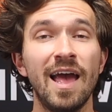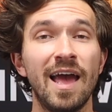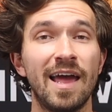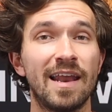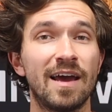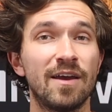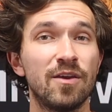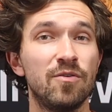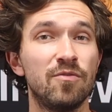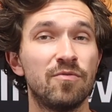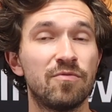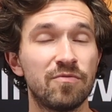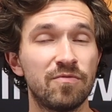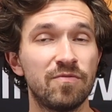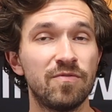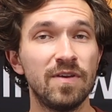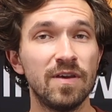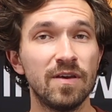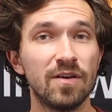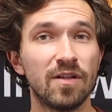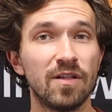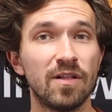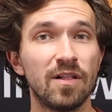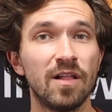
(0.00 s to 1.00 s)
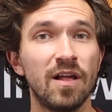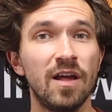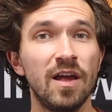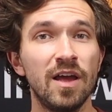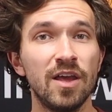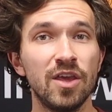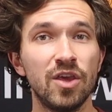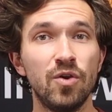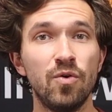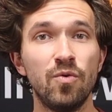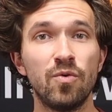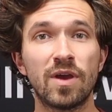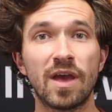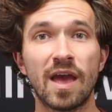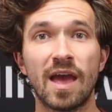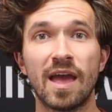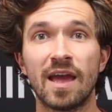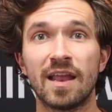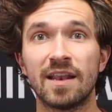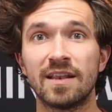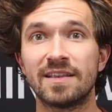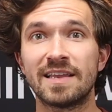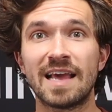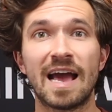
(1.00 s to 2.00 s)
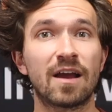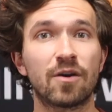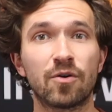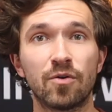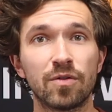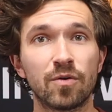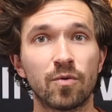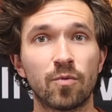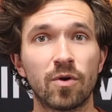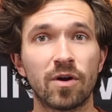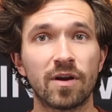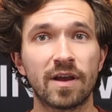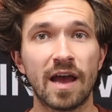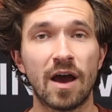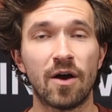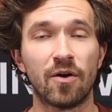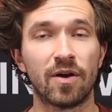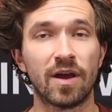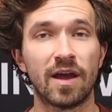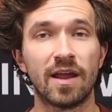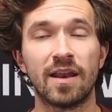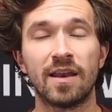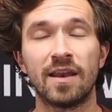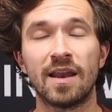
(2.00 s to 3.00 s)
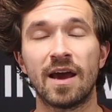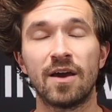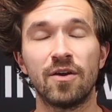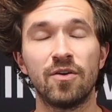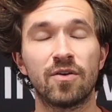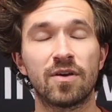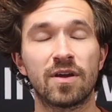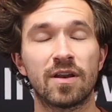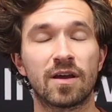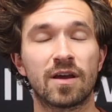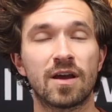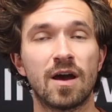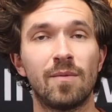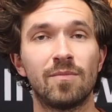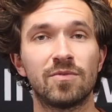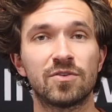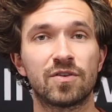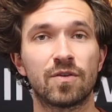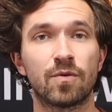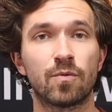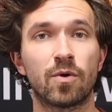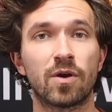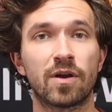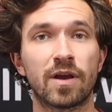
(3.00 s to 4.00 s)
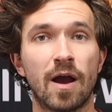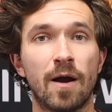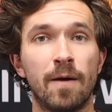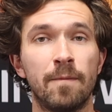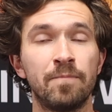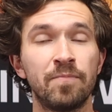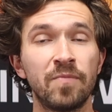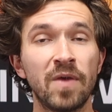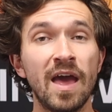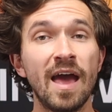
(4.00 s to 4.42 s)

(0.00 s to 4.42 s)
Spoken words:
and how you feel you can tackle the workout and how you can accomplish the workout.